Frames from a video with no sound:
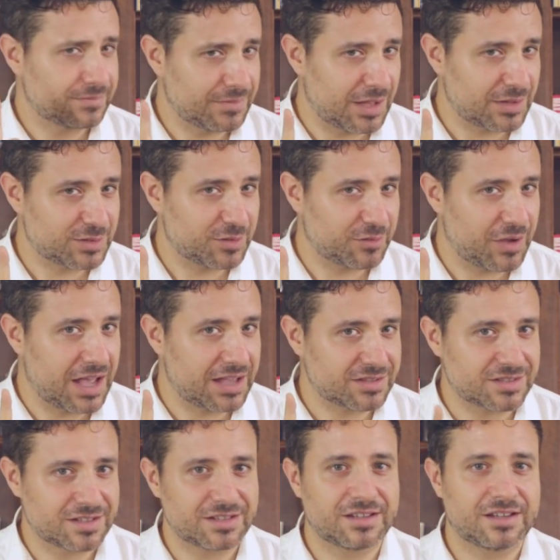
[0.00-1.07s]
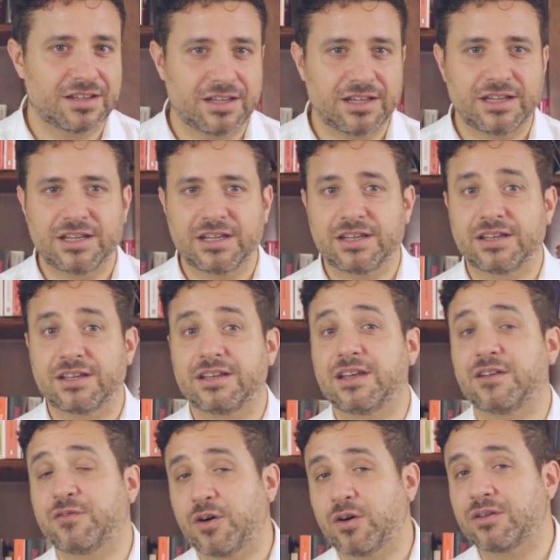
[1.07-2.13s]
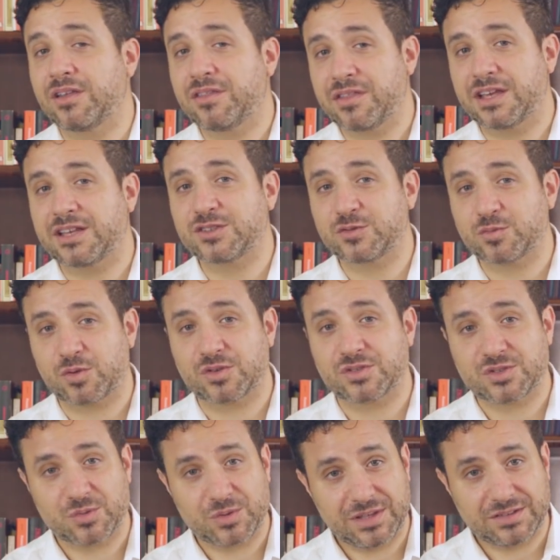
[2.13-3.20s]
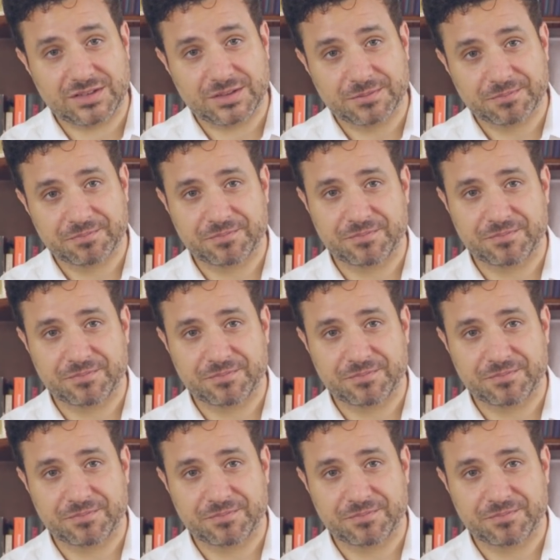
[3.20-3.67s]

Not so fast. If only things were so easy.